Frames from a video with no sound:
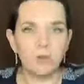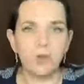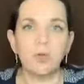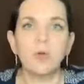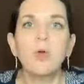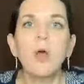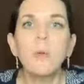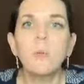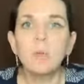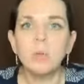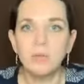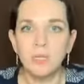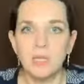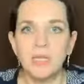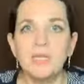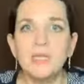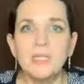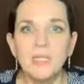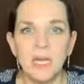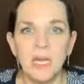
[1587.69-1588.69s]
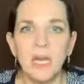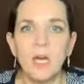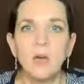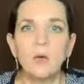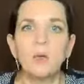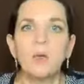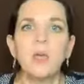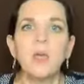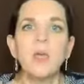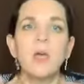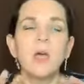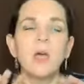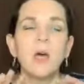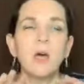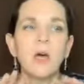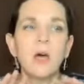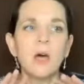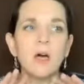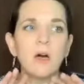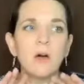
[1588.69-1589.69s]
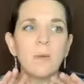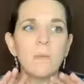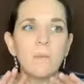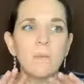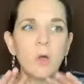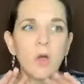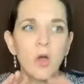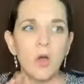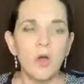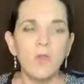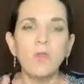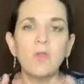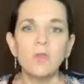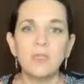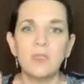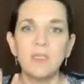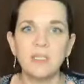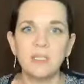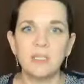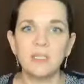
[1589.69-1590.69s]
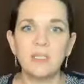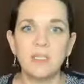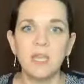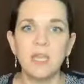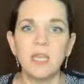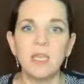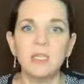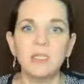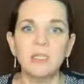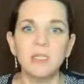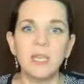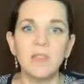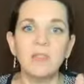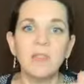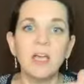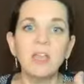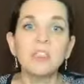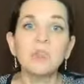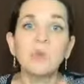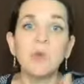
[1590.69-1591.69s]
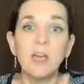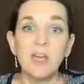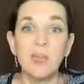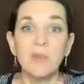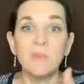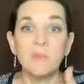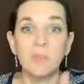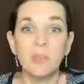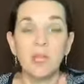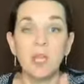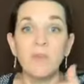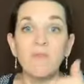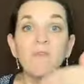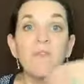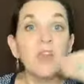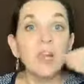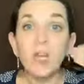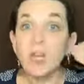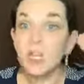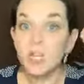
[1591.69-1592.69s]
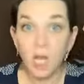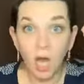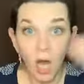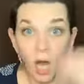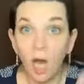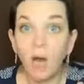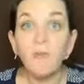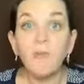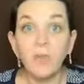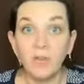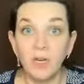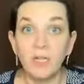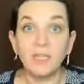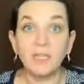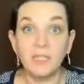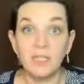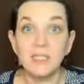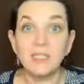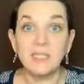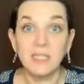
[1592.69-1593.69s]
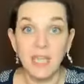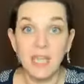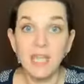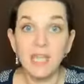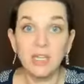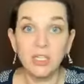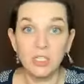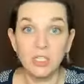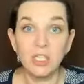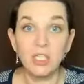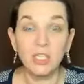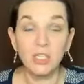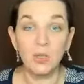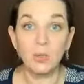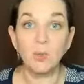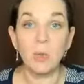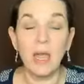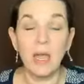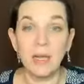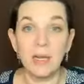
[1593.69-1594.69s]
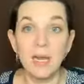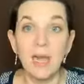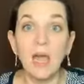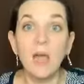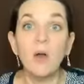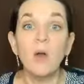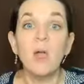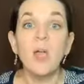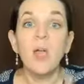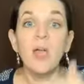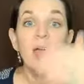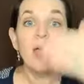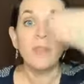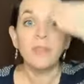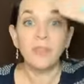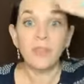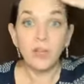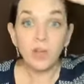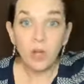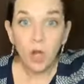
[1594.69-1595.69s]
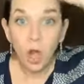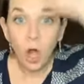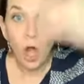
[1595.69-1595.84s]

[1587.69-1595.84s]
crumbling down over these things. And that's why I'm very confidently saying to you right now, there